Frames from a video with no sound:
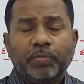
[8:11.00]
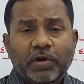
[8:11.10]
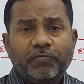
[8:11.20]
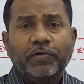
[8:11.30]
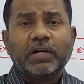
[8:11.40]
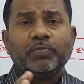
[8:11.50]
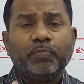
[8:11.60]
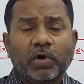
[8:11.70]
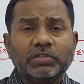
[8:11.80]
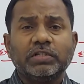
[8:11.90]

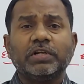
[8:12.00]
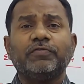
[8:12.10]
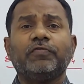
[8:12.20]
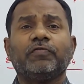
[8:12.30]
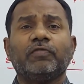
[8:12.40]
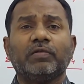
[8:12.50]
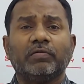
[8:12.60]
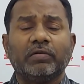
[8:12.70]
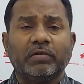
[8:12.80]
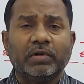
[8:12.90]
Perfect positive
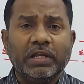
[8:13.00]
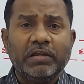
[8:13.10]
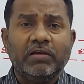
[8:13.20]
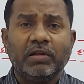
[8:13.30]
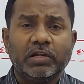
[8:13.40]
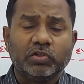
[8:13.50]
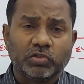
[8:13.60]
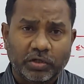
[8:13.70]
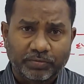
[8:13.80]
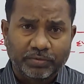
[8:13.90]
linear
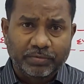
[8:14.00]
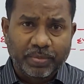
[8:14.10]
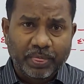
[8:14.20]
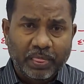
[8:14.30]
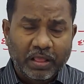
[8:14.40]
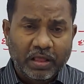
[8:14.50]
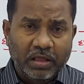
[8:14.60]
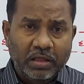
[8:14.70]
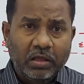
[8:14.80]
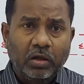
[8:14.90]
relationship.
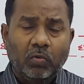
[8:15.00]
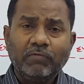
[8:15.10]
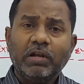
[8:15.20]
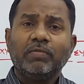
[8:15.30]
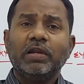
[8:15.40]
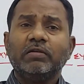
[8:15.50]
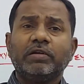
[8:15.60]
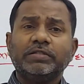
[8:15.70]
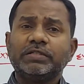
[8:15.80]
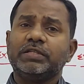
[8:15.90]
One variable
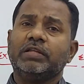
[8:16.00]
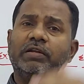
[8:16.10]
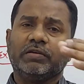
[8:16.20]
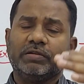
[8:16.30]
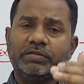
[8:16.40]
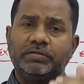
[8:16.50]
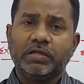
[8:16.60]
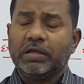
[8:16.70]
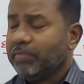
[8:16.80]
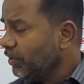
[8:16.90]
increases, the other increases.
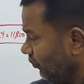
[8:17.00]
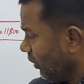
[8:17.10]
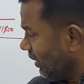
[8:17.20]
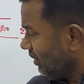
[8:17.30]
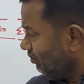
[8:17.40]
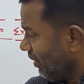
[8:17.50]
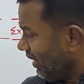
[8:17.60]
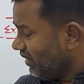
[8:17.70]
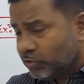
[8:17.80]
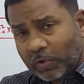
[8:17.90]
But if you get a
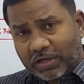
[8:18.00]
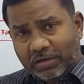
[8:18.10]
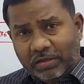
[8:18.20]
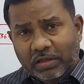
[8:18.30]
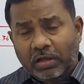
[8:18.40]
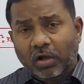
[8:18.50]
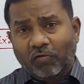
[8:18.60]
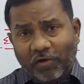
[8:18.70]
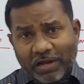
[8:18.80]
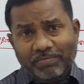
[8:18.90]
minus 1,
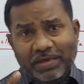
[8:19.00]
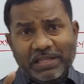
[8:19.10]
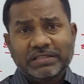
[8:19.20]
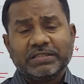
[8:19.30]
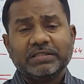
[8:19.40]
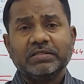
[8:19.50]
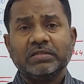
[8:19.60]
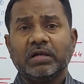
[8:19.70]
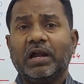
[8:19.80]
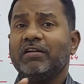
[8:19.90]
1 means
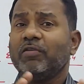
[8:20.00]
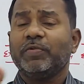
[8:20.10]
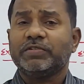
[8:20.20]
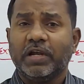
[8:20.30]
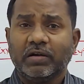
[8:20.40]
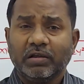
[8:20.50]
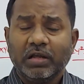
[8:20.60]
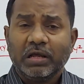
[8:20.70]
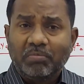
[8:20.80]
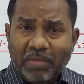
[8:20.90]
100%.
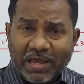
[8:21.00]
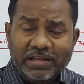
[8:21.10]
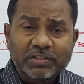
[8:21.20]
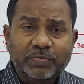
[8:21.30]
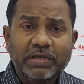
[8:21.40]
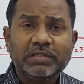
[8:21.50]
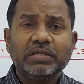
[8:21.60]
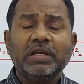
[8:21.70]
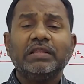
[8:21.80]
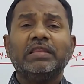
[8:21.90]
Minus
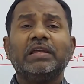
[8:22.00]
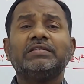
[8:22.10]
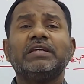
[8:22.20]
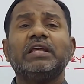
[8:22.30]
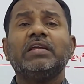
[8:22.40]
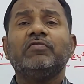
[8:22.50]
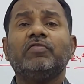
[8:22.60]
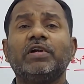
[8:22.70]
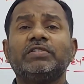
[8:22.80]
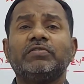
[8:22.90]
means there is an
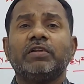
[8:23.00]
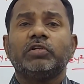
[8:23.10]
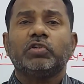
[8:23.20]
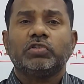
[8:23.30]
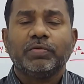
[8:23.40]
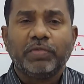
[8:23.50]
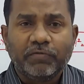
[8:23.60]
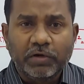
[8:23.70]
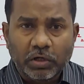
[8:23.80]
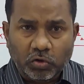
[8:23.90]
inverse relationship
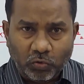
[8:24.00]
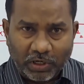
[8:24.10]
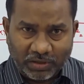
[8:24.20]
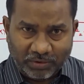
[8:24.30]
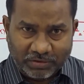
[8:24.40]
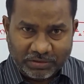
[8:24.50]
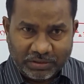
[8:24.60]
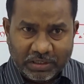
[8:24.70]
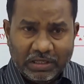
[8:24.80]
between the two variables.